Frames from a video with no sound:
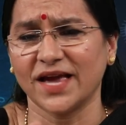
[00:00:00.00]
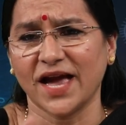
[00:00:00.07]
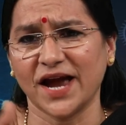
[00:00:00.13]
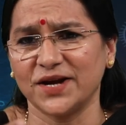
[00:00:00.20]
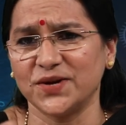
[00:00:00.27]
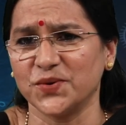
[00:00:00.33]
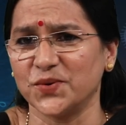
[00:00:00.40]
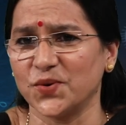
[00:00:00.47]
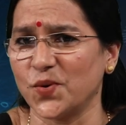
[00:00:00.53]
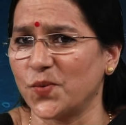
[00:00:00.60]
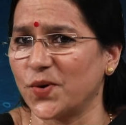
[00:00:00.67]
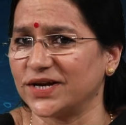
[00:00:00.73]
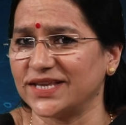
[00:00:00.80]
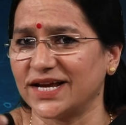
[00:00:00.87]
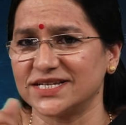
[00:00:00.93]
And you know
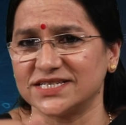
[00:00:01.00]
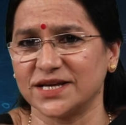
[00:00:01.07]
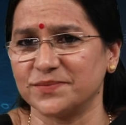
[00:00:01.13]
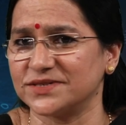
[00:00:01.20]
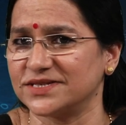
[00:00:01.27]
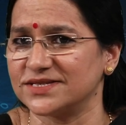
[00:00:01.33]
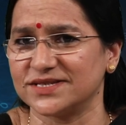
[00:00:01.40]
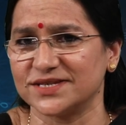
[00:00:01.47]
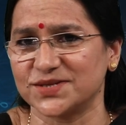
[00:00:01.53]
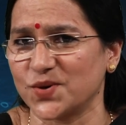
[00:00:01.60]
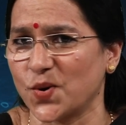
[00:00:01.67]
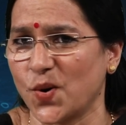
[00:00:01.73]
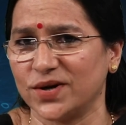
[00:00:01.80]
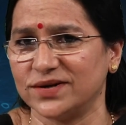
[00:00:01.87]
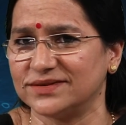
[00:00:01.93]
what that substance is
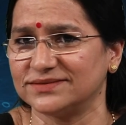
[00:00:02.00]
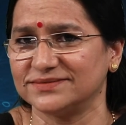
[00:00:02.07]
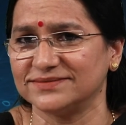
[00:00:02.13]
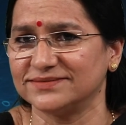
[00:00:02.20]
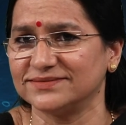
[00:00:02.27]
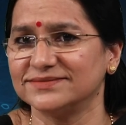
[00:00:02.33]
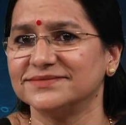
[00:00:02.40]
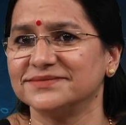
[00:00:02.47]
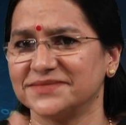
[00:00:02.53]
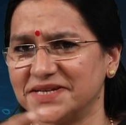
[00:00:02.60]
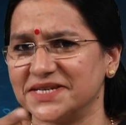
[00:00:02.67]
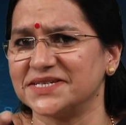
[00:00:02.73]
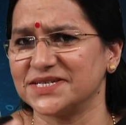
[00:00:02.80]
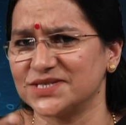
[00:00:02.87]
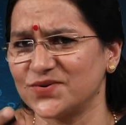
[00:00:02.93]
called.
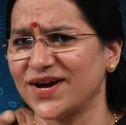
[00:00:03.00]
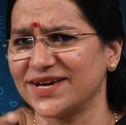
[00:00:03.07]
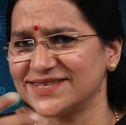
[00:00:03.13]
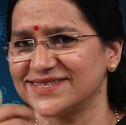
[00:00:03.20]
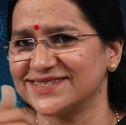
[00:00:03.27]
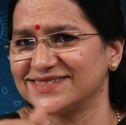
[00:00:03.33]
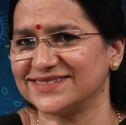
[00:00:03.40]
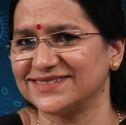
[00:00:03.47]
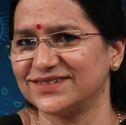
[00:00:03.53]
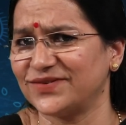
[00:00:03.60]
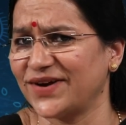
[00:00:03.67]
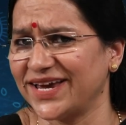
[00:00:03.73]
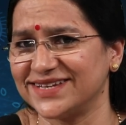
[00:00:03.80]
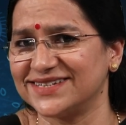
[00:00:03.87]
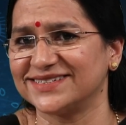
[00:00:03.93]
It is rust,
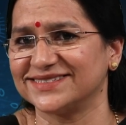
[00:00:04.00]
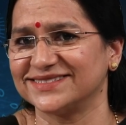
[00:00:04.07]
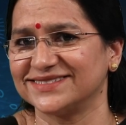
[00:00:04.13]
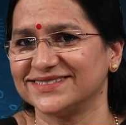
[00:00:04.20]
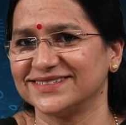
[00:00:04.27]
right?